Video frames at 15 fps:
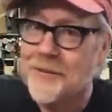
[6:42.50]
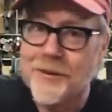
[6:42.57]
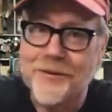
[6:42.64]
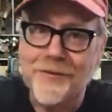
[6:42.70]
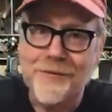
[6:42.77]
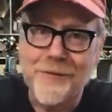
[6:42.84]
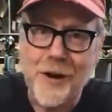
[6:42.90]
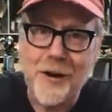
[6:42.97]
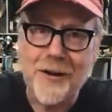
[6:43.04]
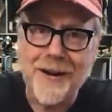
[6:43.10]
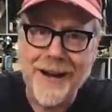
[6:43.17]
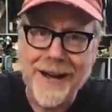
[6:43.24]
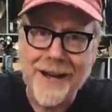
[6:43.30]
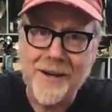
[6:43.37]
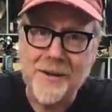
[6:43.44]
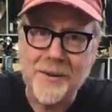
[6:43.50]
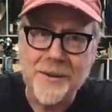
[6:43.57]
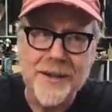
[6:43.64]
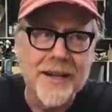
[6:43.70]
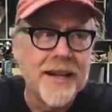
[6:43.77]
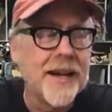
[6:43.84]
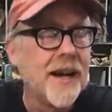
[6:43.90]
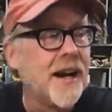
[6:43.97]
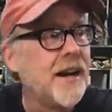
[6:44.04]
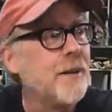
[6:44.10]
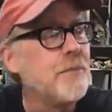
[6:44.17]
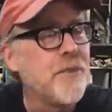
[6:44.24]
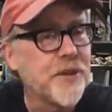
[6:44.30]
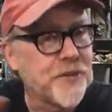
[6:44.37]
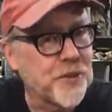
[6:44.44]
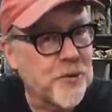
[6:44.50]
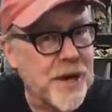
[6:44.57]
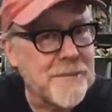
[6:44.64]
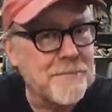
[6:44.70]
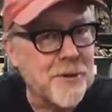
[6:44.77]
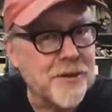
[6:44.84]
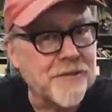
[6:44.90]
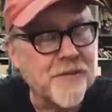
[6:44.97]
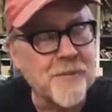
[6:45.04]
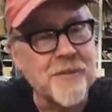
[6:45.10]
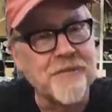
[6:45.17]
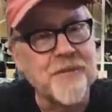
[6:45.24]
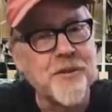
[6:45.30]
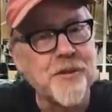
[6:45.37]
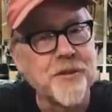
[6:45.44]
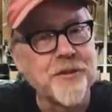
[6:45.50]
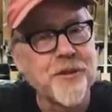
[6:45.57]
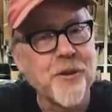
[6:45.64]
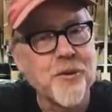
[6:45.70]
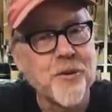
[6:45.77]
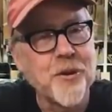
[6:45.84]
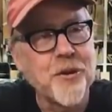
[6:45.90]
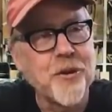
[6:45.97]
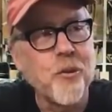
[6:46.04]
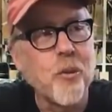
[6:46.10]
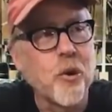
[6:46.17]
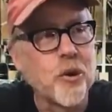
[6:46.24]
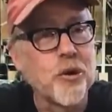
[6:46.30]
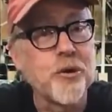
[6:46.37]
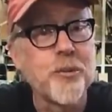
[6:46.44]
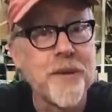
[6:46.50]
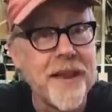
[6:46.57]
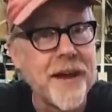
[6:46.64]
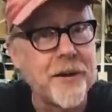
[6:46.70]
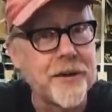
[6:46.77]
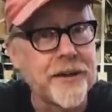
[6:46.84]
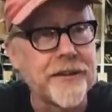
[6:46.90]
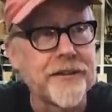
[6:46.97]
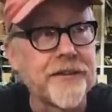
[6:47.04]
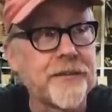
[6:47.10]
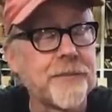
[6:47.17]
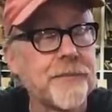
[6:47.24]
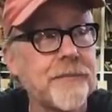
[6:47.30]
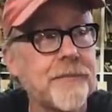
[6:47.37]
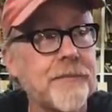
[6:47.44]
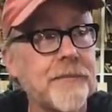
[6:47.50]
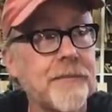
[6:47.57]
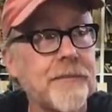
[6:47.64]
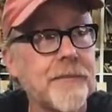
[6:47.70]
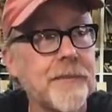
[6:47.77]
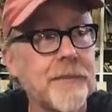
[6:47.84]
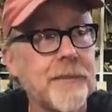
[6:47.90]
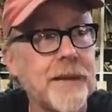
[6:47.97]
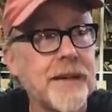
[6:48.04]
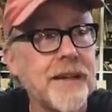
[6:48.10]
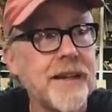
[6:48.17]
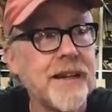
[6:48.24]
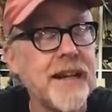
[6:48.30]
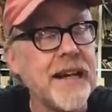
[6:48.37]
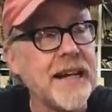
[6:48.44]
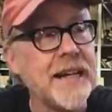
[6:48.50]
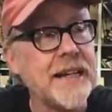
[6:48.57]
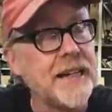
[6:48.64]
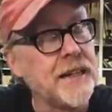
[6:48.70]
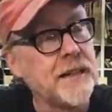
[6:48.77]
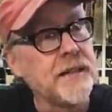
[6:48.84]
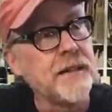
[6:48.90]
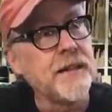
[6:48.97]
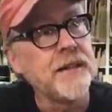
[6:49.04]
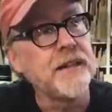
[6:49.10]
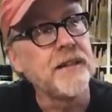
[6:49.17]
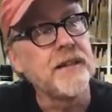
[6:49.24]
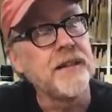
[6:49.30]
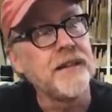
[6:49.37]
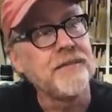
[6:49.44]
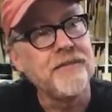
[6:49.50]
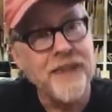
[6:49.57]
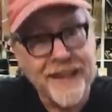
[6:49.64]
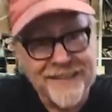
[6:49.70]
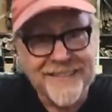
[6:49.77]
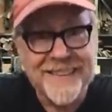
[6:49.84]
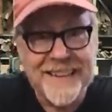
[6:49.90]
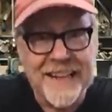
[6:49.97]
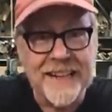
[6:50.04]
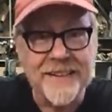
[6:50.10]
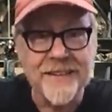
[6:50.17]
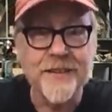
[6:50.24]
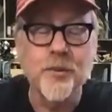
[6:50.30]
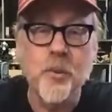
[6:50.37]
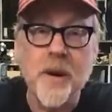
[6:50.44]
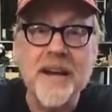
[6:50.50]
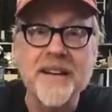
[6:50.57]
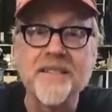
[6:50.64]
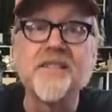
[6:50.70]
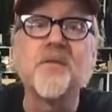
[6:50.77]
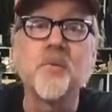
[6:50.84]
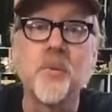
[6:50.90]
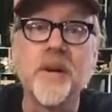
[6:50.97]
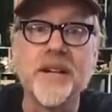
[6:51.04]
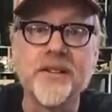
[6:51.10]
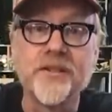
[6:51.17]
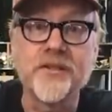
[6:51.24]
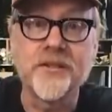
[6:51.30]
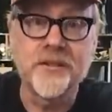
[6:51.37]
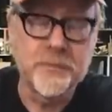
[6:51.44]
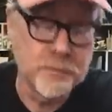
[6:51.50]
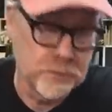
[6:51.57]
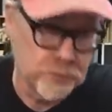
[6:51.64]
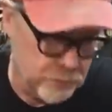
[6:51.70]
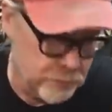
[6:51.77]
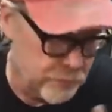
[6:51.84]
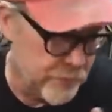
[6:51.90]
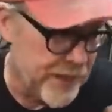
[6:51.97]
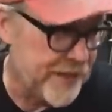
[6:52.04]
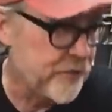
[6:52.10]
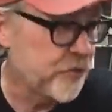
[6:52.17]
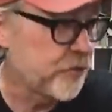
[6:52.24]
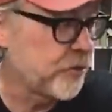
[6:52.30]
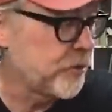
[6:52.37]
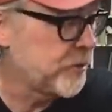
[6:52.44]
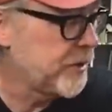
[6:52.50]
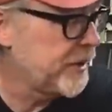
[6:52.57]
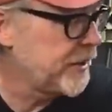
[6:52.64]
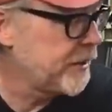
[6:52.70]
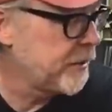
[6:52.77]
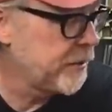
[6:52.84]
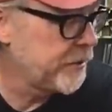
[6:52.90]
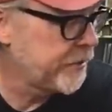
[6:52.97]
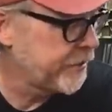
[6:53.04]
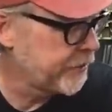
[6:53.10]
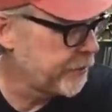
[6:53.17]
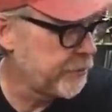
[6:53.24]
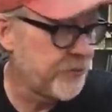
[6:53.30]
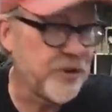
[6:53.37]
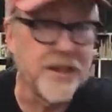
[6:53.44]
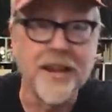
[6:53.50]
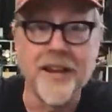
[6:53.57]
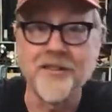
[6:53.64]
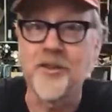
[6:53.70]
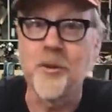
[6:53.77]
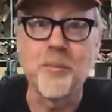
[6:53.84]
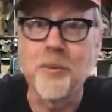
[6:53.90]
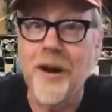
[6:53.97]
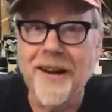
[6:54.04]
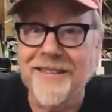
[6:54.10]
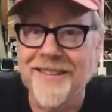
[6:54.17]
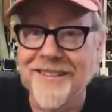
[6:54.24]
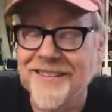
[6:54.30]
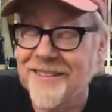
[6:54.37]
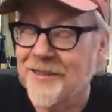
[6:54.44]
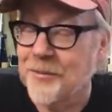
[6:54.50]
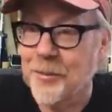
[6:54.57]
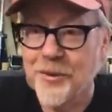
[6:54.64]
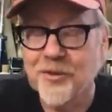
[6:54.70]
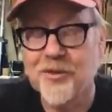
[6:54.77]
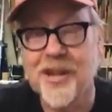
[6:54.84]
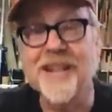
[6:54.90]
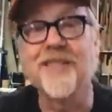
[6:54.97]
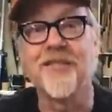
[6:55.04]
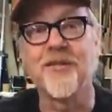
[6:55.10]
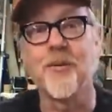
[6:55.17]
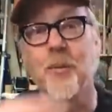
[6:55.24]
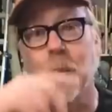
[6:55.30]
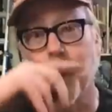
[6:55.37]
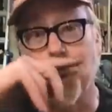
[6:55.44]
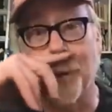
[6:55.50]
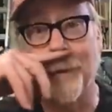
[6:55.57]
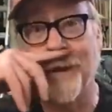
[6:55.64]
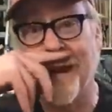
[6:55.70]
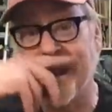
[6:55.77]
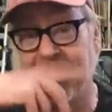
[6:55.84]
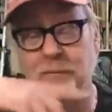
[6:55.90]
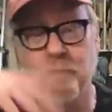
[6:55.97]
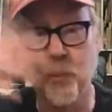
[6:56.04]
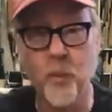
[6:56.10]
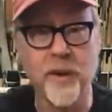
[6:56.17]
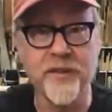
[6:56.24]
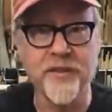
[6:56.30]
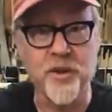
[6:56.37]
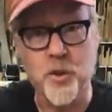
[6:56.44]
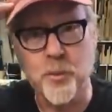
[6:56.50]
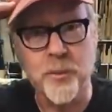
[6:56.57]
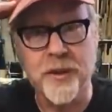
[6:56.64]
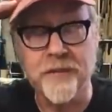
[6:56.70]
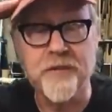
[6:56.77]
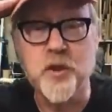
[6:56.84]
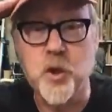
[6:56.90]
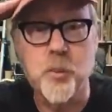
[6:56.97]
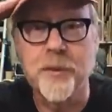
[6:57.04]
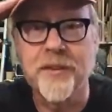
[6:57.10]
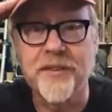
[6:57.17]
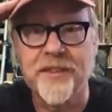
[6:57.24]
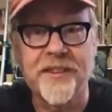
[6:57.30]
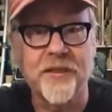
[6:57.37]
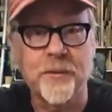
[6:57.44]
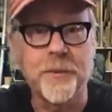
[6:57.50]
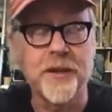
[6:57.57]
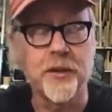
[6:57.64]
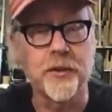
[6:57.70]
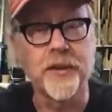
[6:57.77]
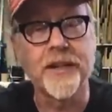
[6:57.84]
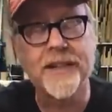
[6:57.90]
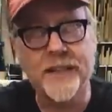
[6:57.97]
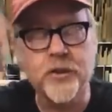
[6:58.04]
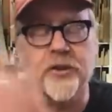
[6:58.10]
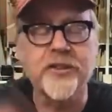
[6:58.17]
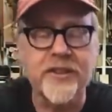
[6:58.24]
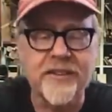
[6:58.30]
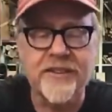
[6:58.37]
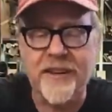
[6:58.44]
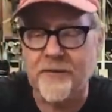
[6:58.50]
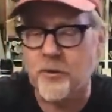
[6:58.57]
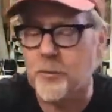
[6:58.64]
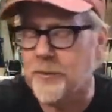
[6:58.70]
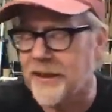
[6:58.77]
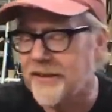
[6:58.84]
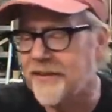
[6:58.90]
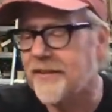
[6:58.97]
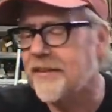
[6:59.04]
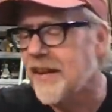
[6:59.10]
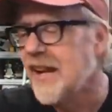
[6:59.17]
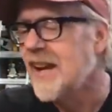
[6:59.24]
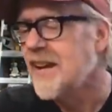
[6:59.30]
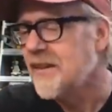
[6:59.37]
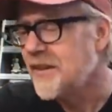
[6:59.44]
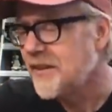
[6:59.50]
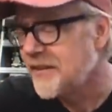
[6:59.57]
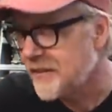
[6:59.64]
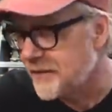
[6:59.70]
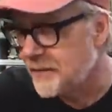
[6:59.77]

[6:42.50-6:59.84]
was far out. Um, there's a great book from a few years ago called The World Without Us. And it investigates the ways in which nature and geological processes would change the world at once hum- if humans disappeared. And he looks at several places, the